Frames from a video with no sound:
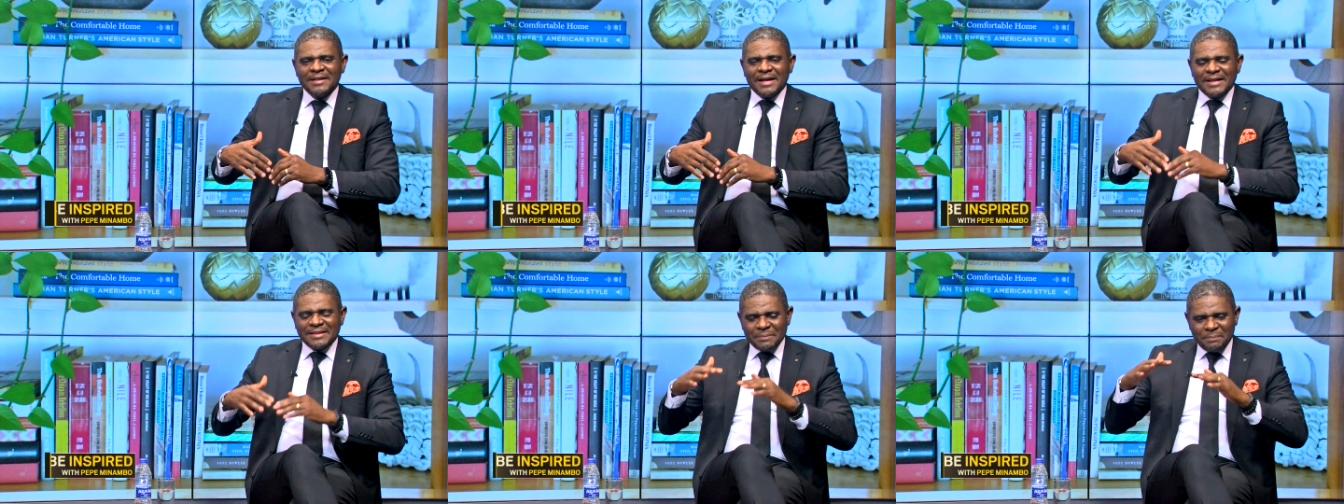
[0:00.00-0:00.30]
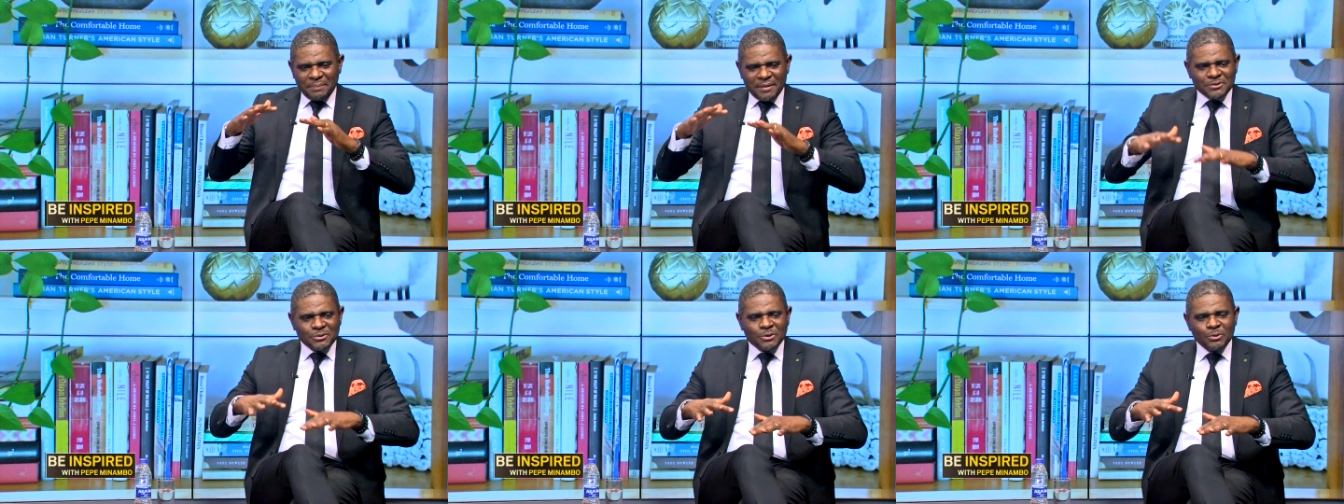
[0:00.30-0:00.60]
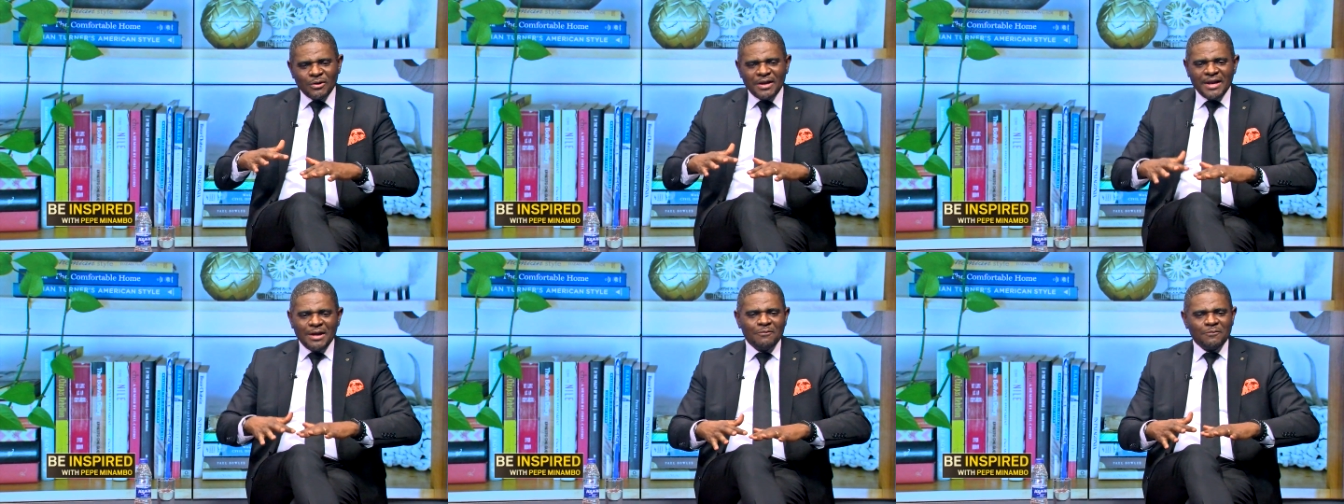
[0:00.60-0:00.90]
at a
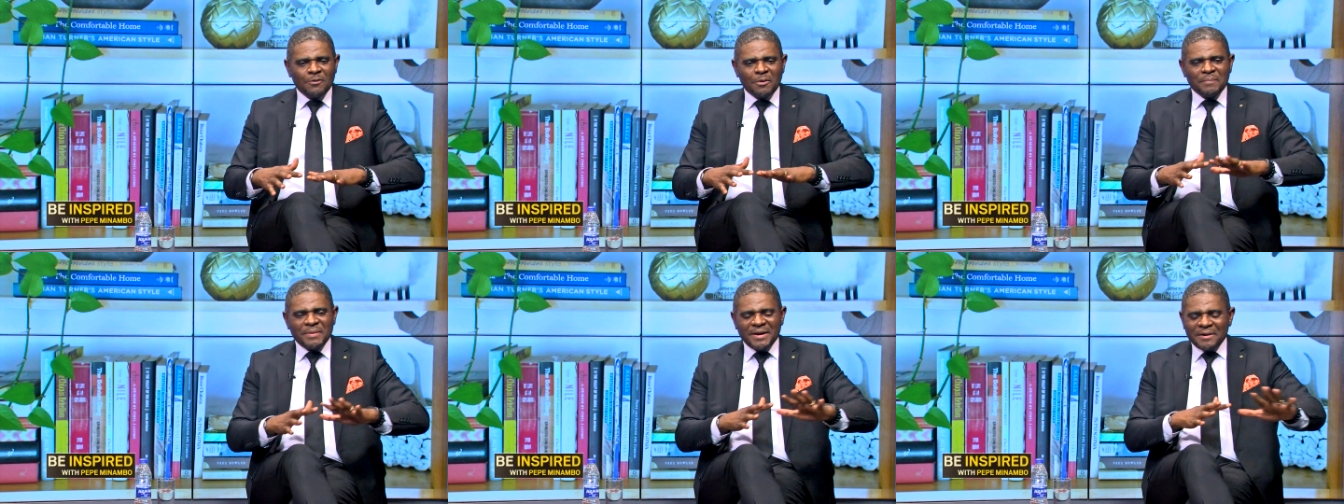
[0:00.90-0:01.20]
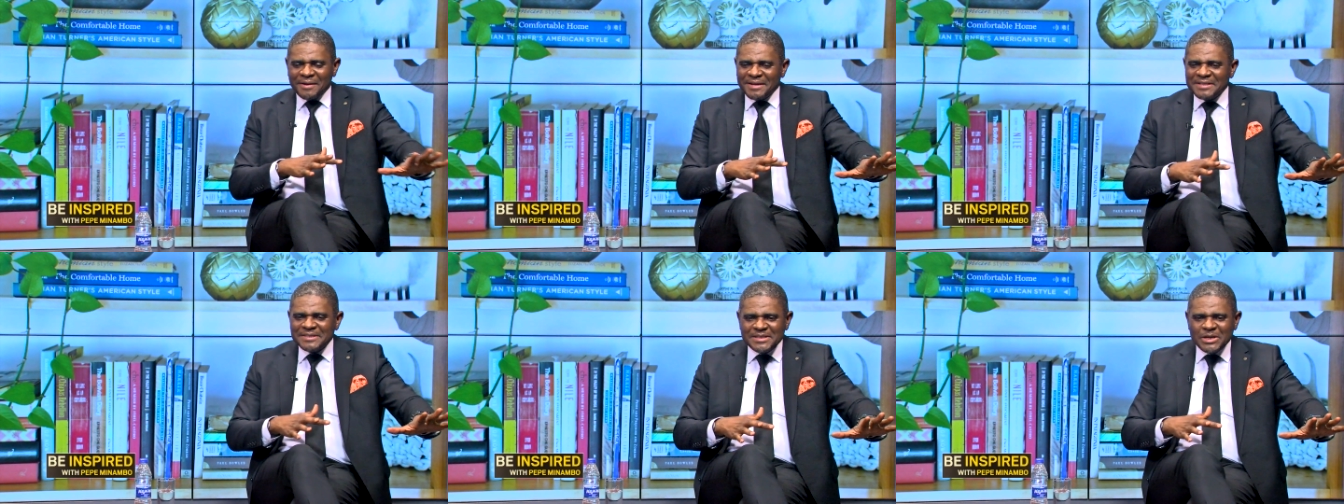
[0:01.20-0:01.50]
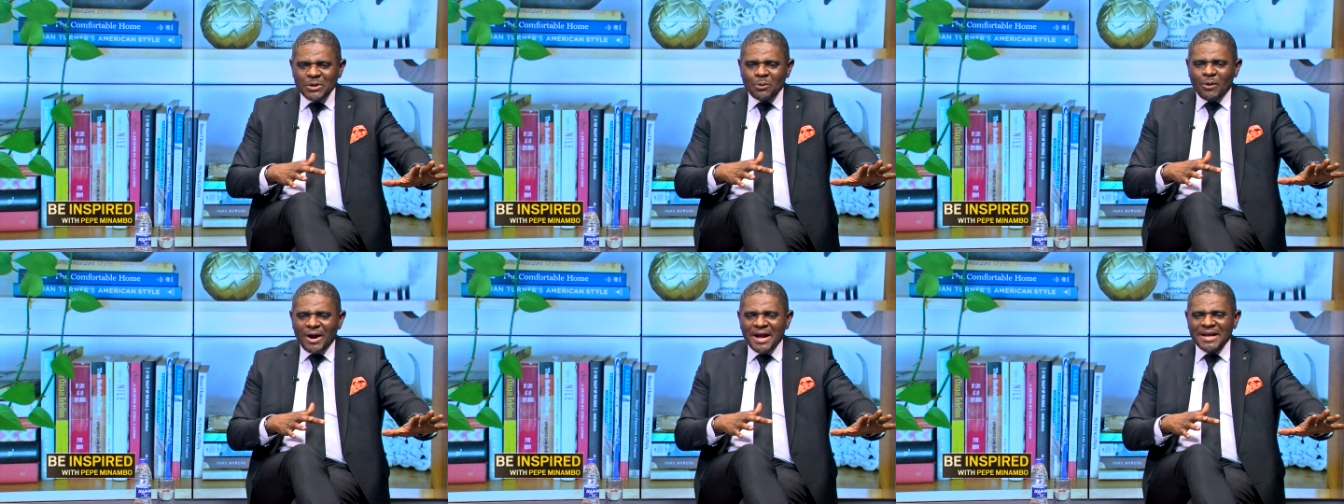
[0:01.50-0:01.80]
personal level,
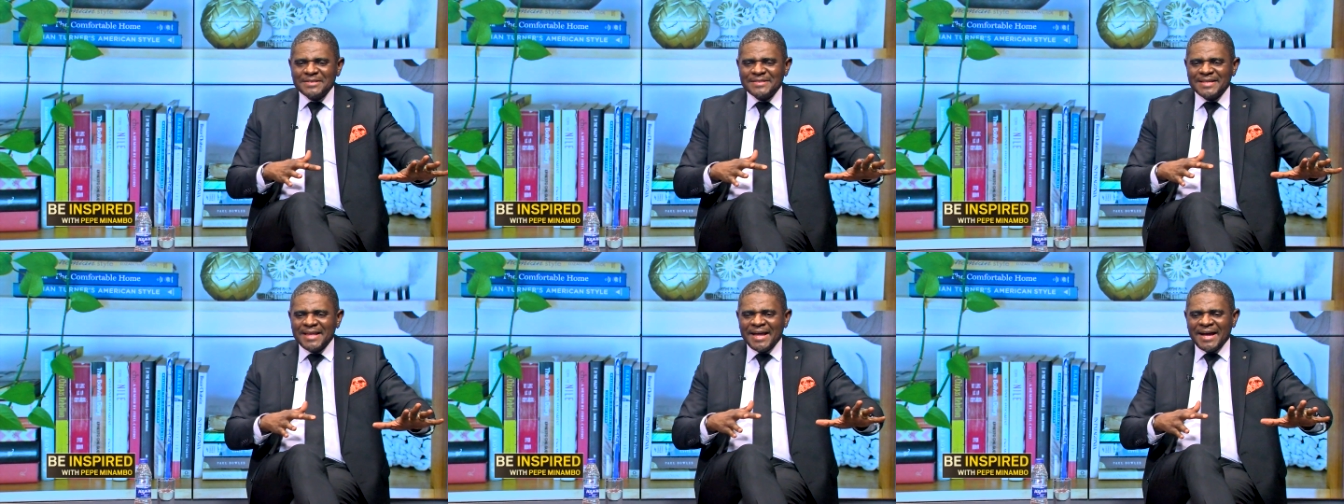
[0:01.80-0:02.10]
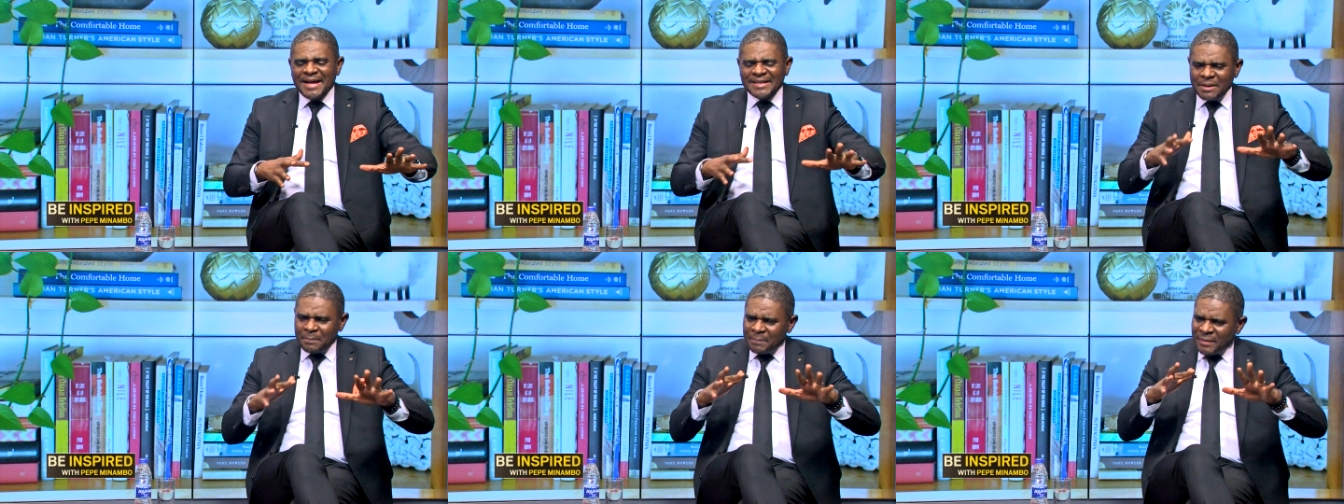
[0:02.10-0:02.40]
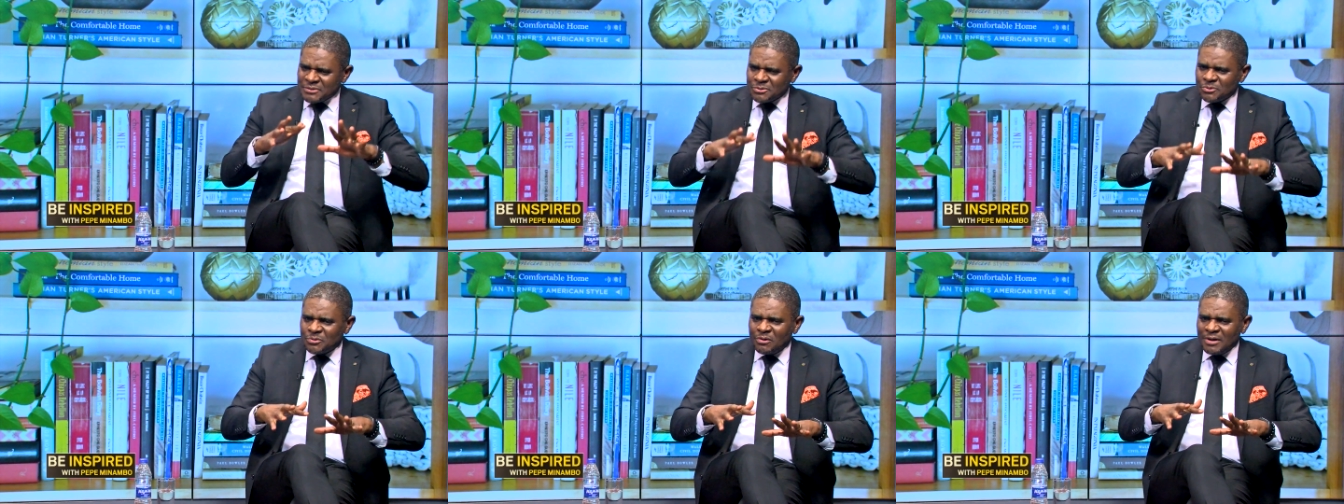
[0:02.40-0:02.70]
parenting wise, at a
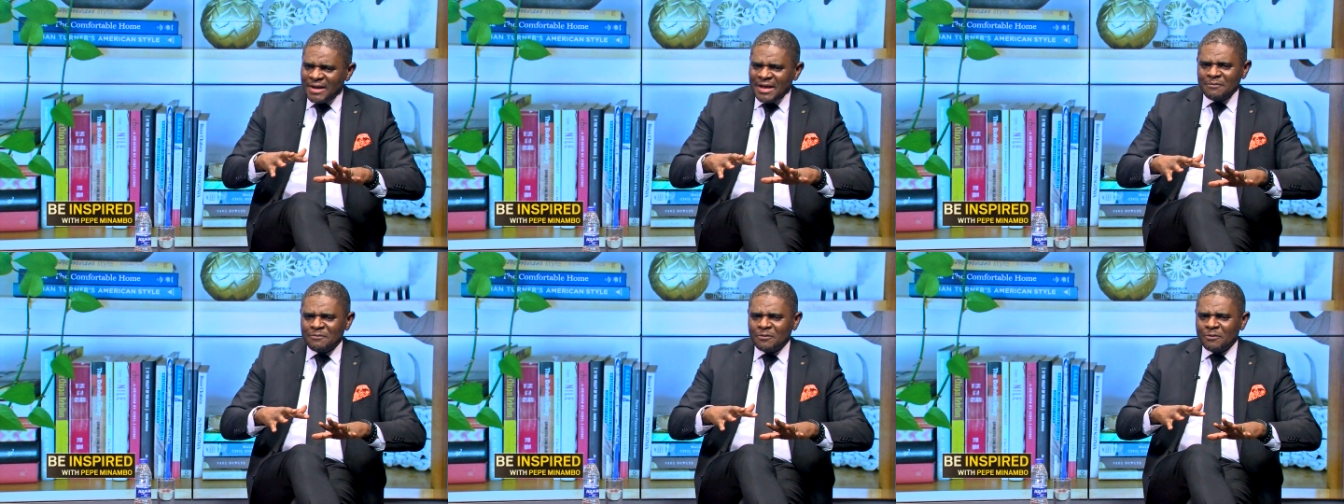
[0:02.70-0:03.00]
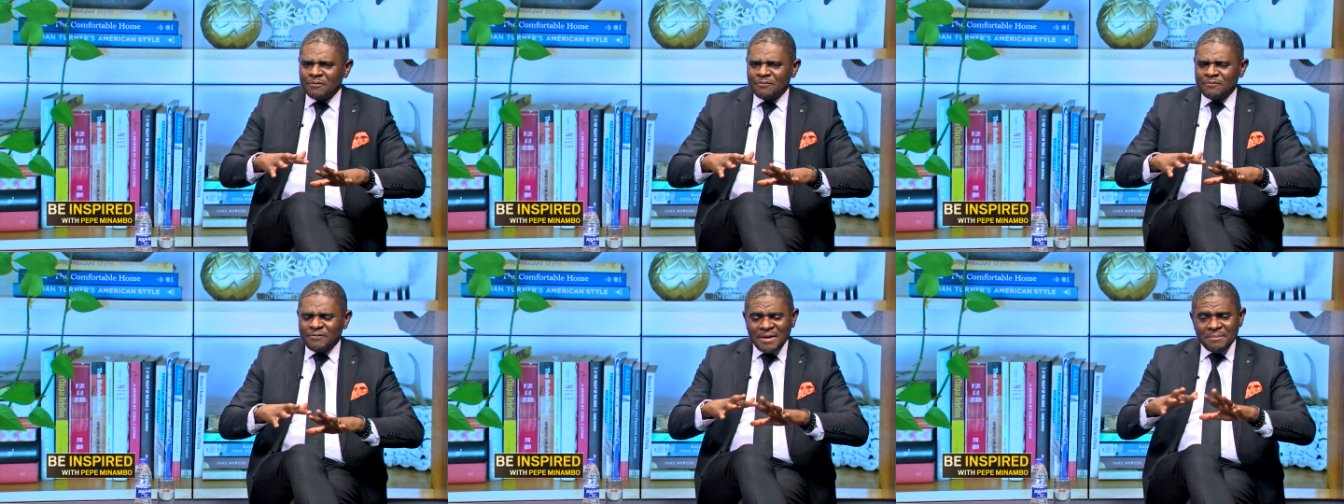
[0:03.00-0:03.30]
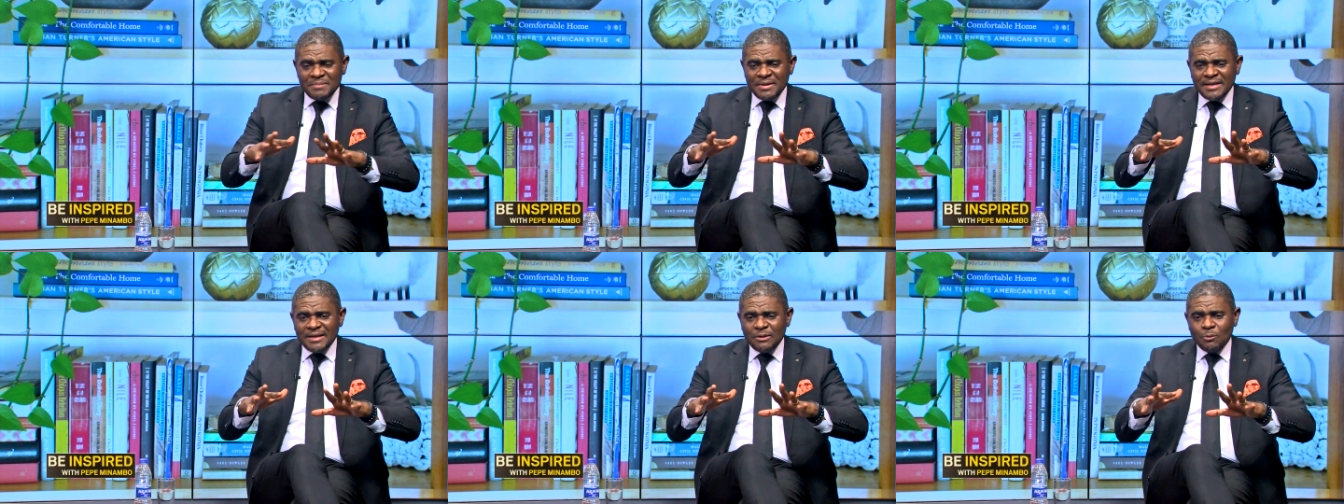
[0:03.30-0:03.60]
personal level,
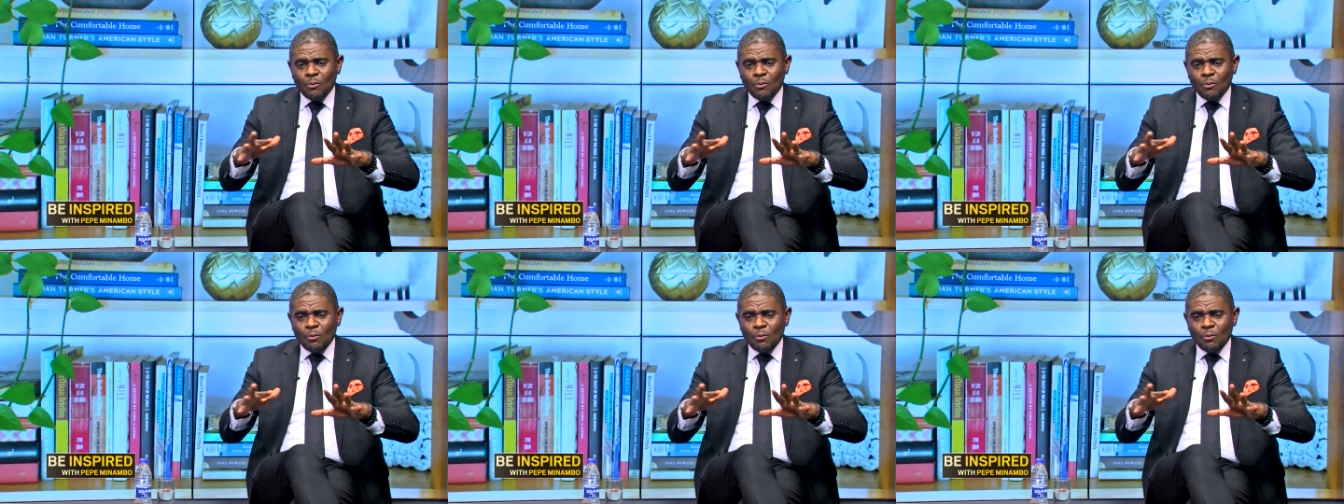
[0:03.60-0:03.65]
family